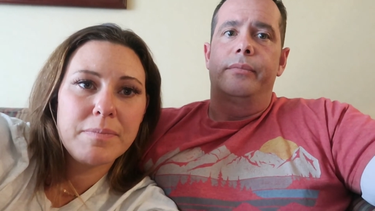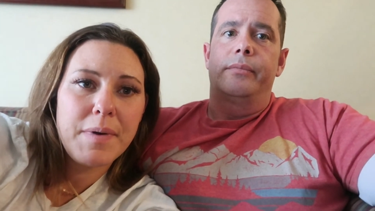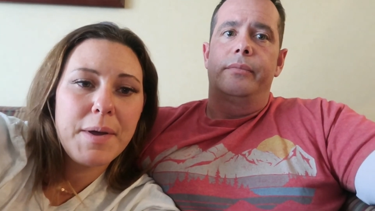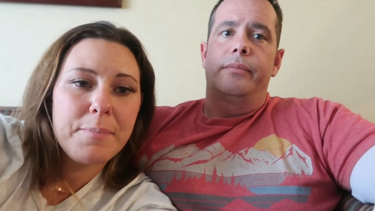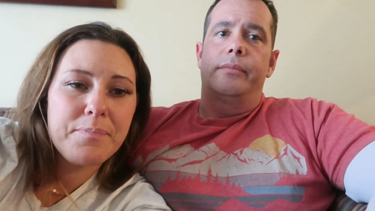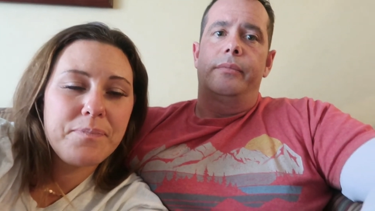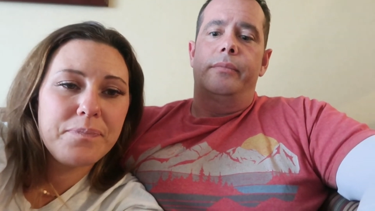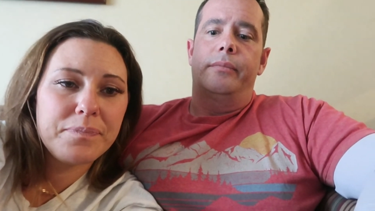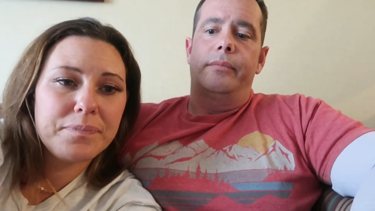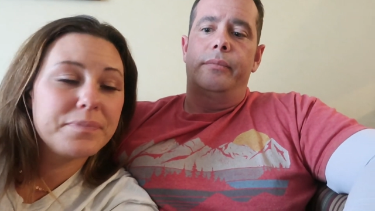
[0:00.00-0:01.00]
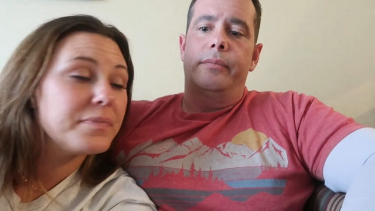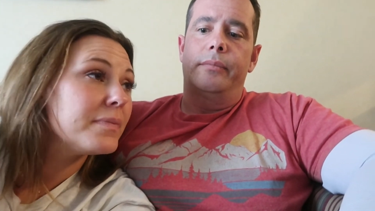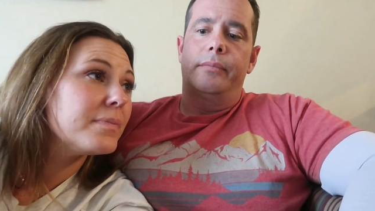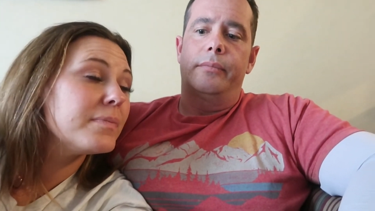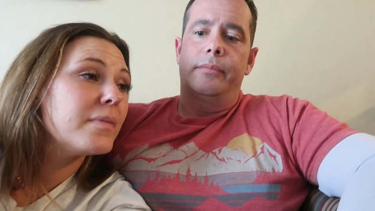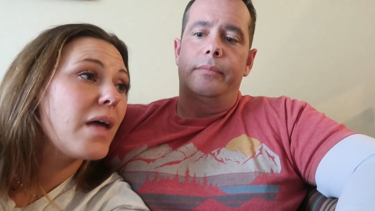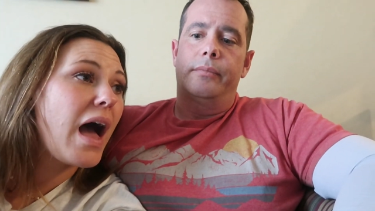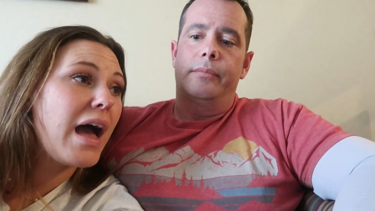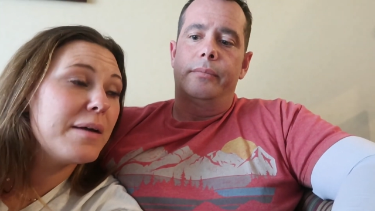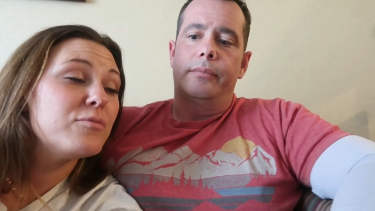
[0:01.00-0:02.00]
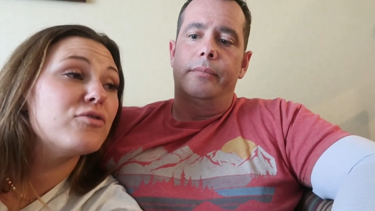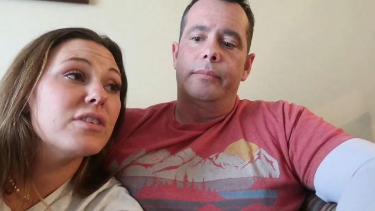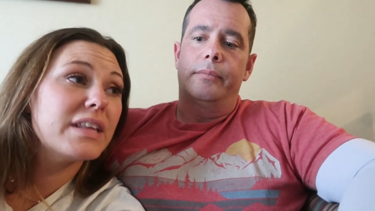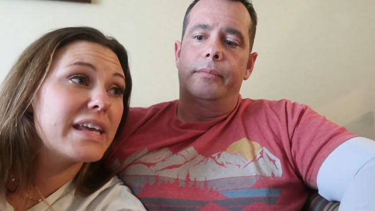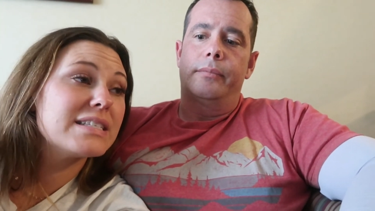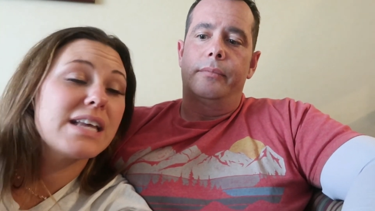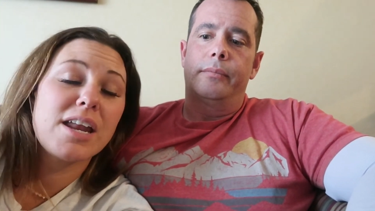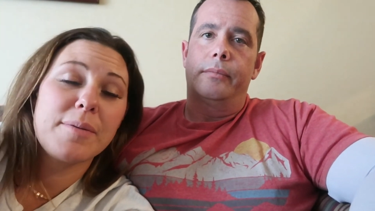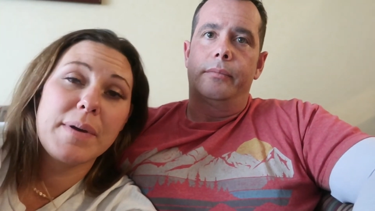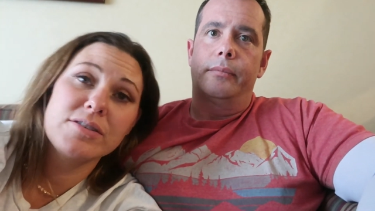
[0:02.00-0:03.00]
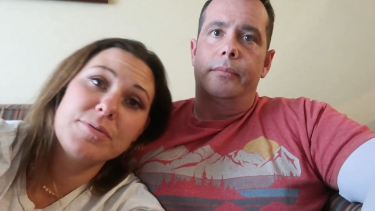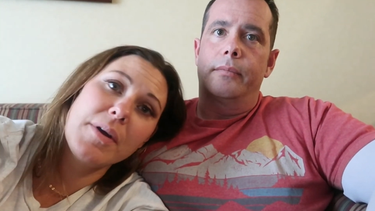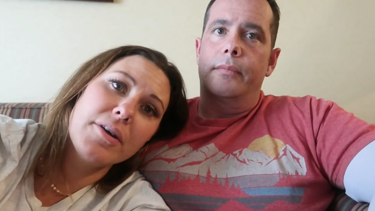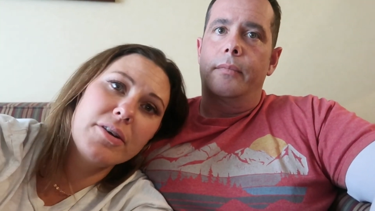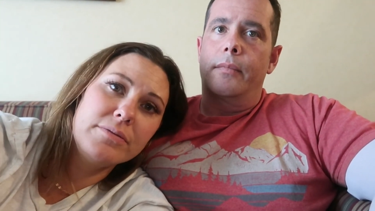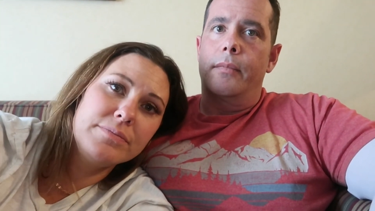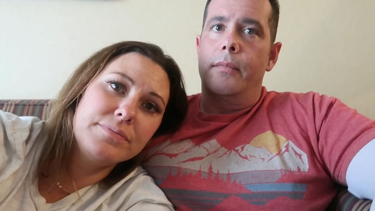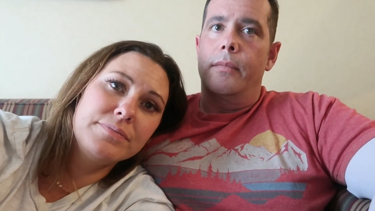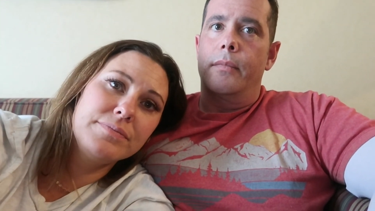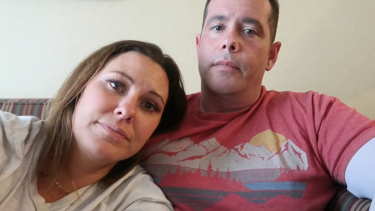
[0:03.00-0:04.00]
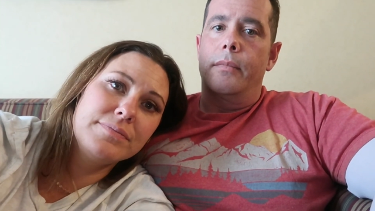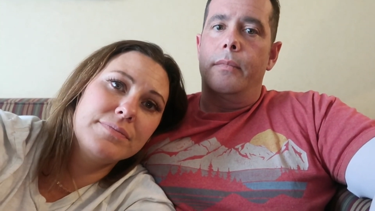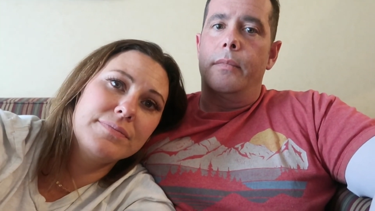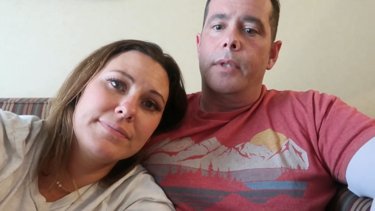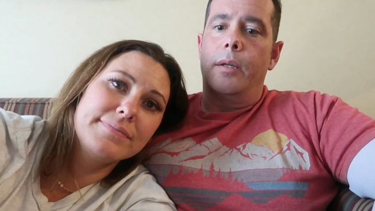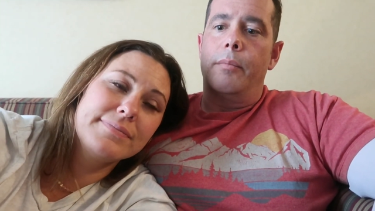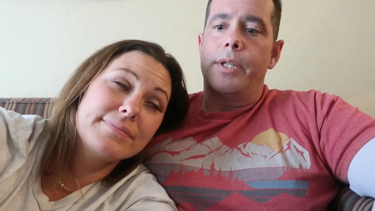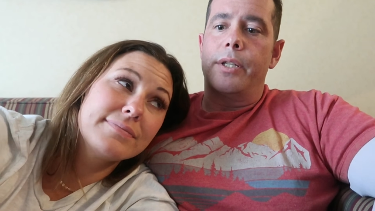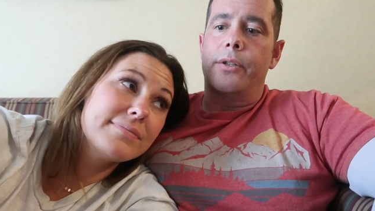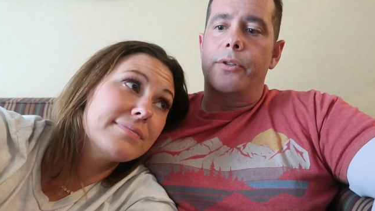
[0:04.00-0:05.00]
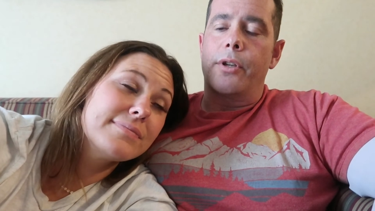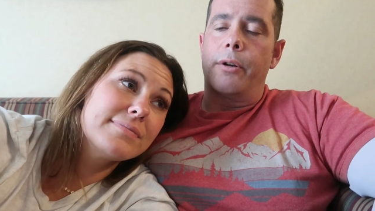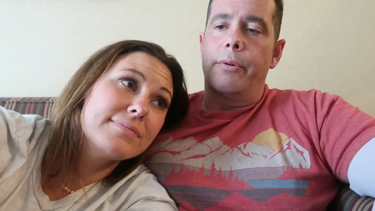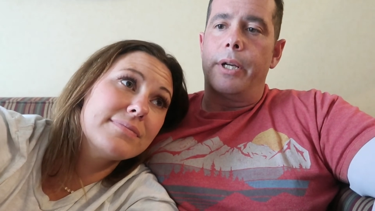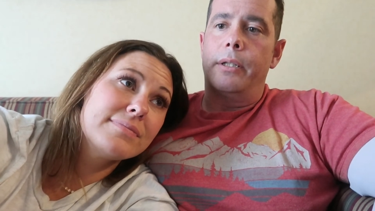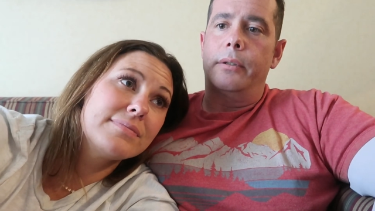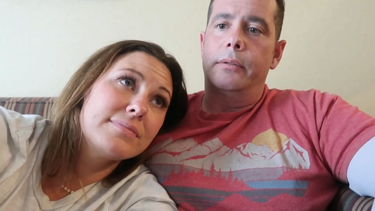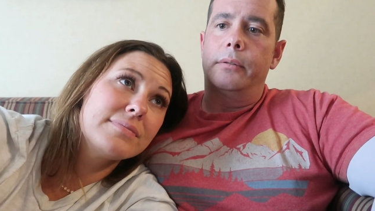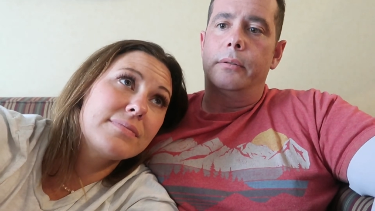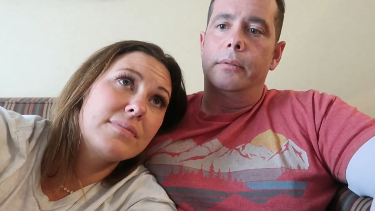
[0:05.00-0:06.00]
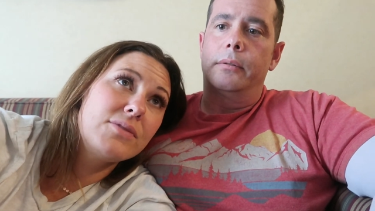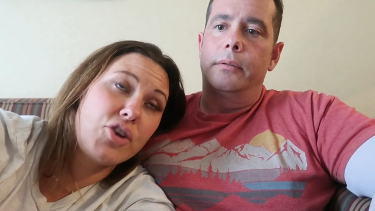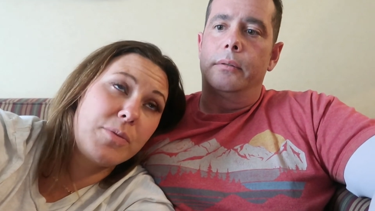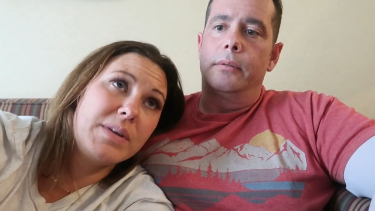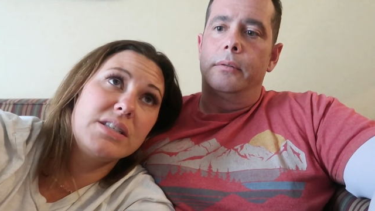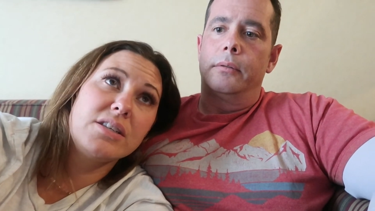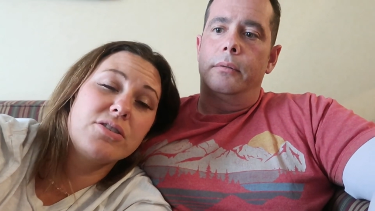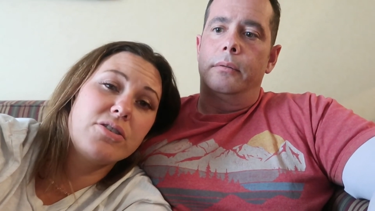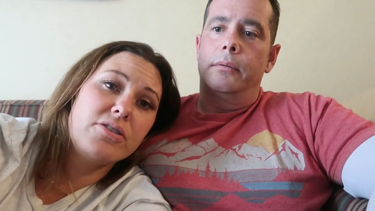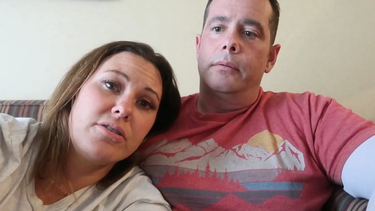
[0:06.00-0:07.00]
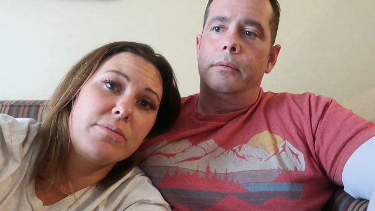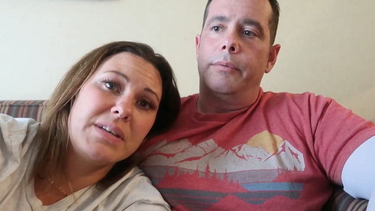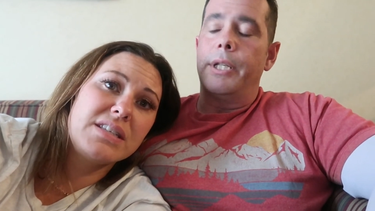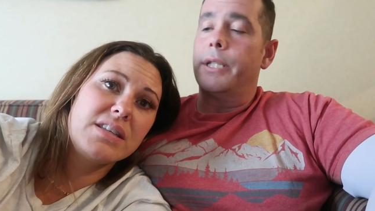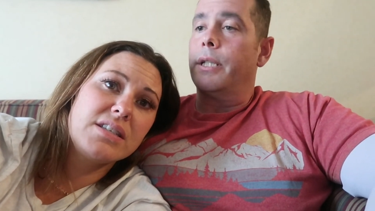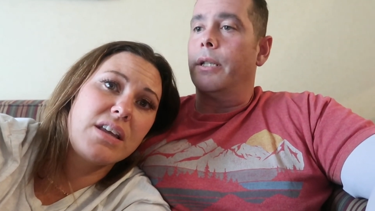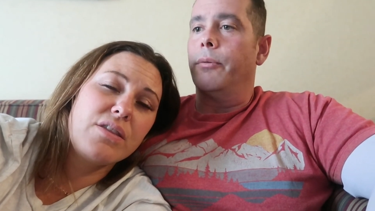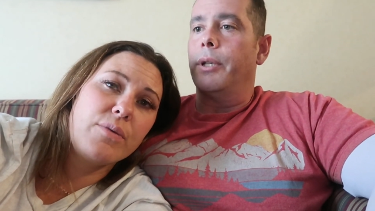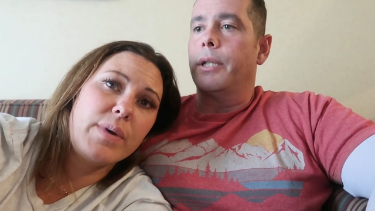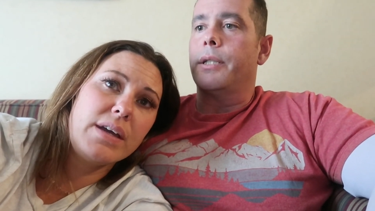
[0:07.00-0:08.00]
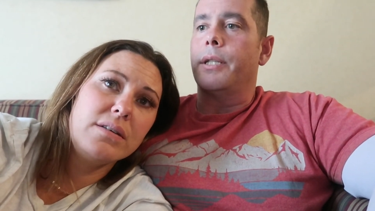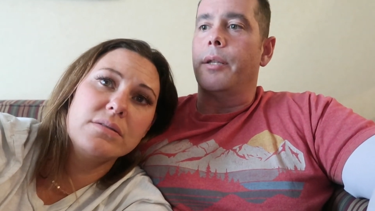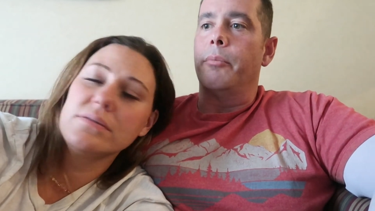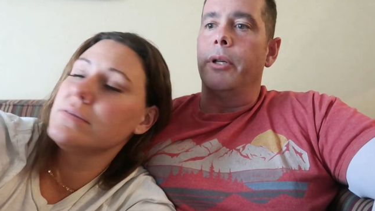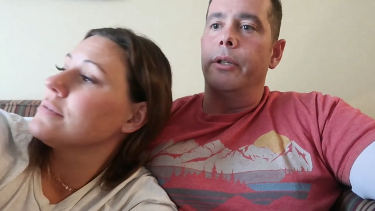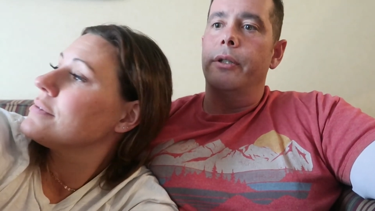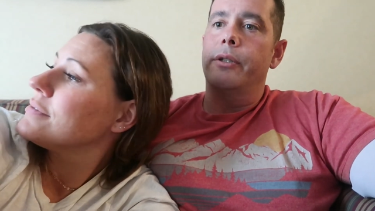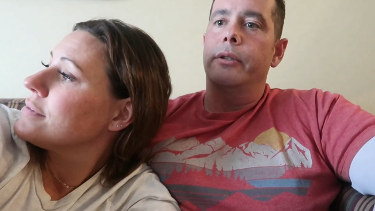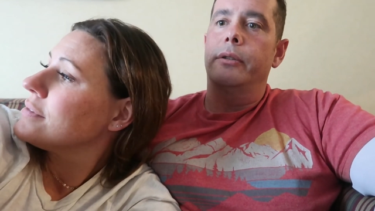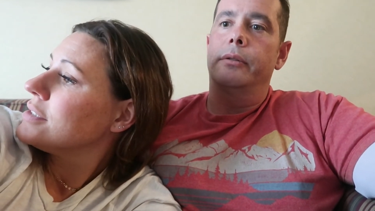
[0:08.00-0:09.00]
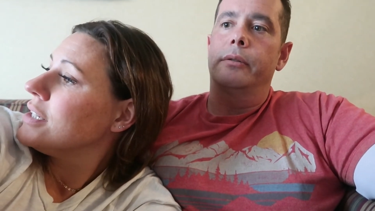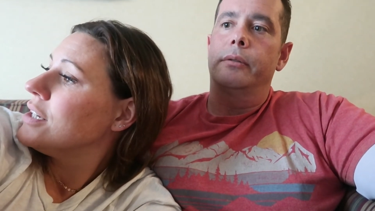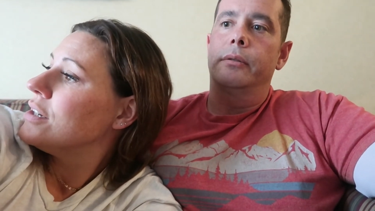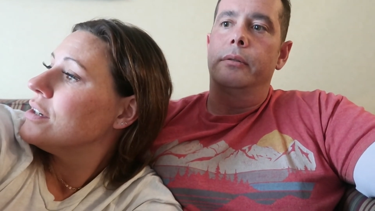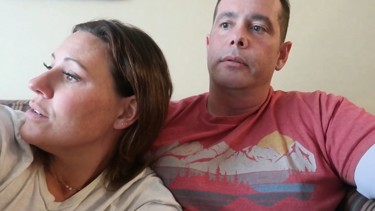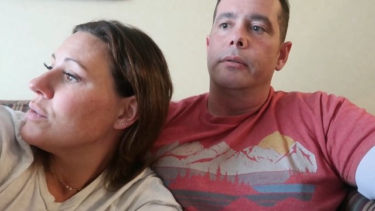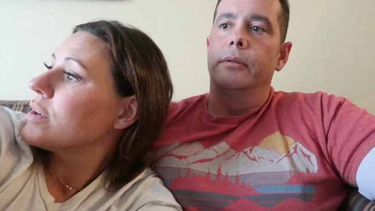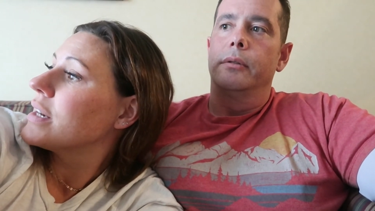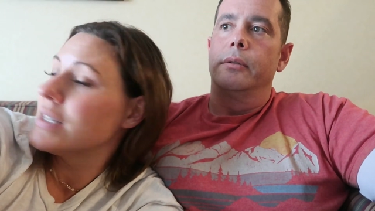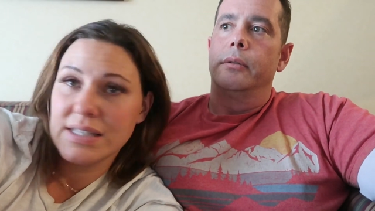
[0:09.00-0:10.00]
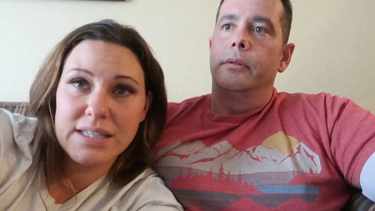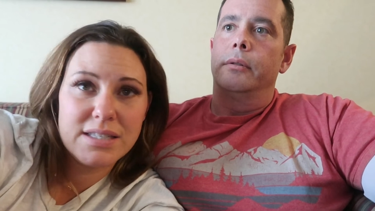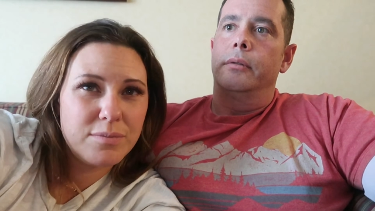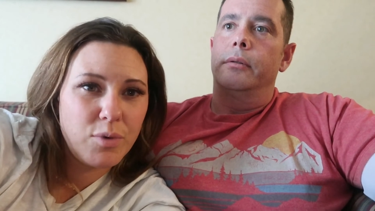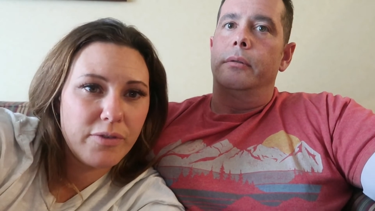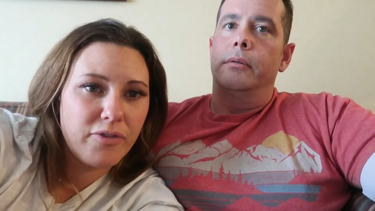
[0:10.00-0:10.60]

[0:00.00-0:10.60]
Speaker 1: But I'm really excited about tomorrow.
Speaker 2: My sister's on her way.
Speaker 1: Jeremy's sister, Misty's to, on the way. see the Millers. We're gonna see some more